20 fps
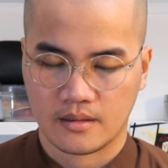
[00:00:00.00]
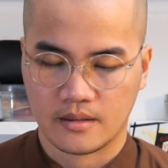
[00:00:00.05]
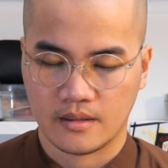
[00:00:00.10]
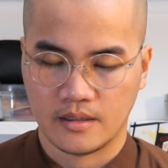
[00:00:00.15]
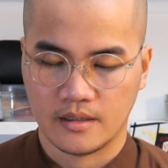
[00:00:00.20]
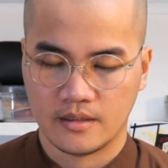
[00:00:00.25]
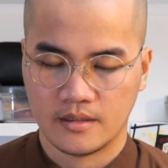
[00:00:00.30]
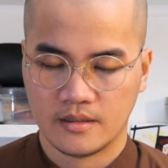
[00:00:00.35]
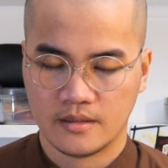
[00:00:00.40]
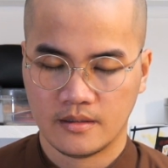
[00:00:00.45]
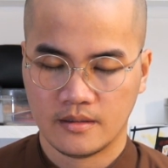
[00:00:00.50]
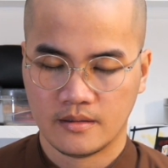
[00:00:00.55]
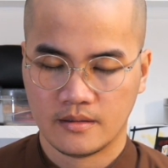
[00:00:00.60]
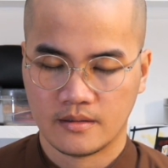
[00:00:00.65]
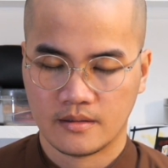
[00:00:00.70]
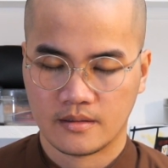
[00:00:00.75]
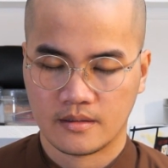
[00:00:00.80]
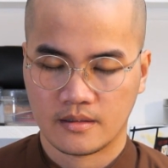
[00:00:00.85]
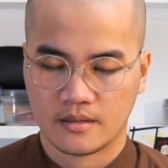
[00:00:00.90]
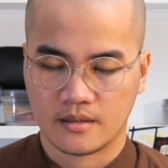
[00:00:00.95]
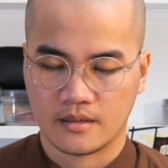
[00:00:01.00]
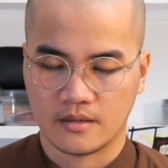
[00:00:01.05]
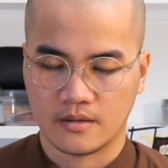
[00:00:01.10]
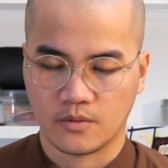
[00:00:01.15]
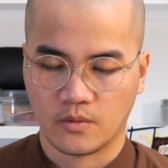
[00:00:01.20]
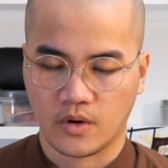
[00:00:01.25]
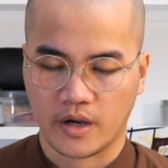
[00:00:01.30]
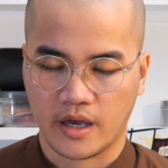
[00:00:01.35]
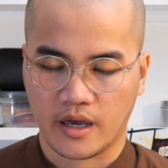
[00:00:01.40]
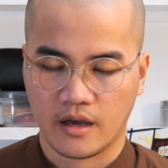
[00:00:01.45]
In,
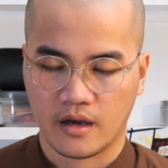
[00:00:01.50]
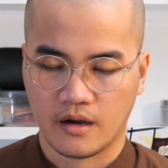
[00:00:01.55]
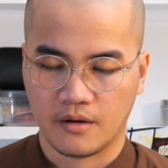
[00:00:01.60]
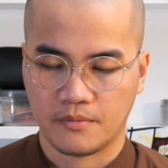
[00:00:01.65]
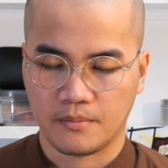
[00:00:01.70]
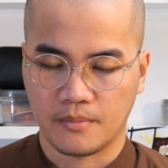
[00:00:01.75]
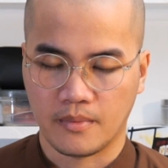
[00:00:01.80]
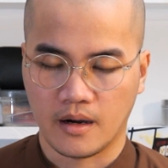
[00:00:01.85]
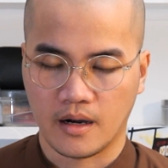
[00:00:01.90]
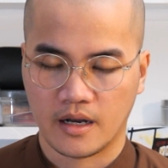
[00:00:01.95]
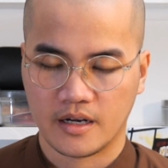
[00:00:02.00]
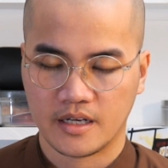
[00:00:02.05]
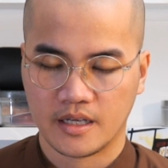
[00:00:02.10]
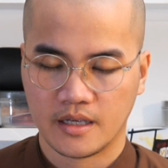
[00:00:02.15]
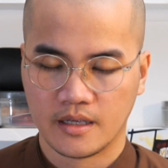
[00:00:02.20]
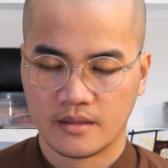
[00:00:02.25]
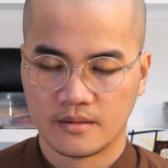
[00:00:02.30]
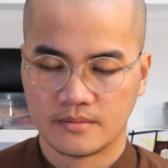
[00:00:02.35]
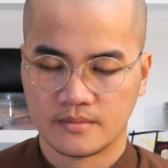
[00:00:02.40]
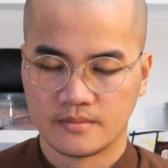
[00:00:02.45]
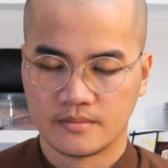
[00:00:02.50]
aware of body.